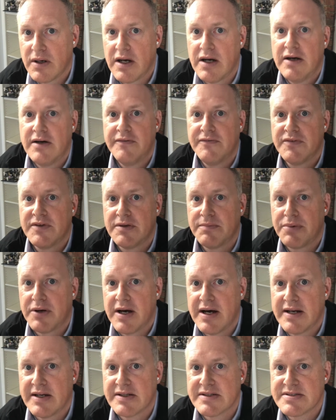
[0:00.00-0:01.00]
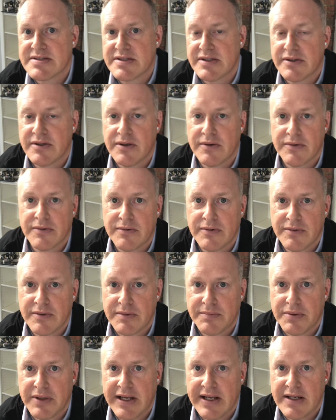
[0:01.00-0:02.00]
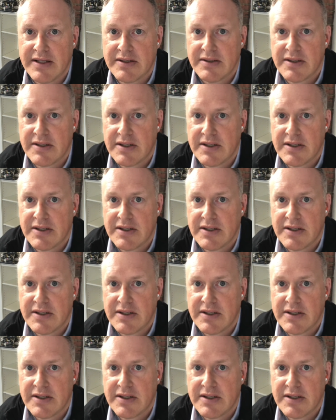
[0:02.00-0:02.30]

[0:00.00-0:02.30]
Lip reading: of the products that go through the plant.